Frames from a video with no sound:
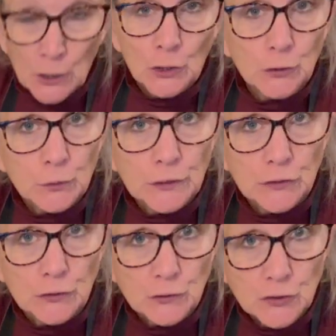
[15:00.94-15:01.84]
You can
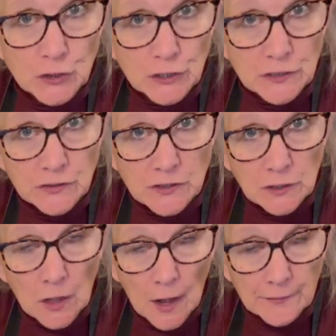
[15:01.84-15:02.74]
use
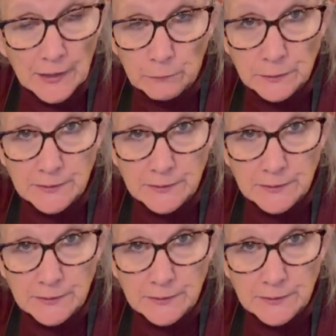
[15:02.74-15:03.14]
cheesecloth. I would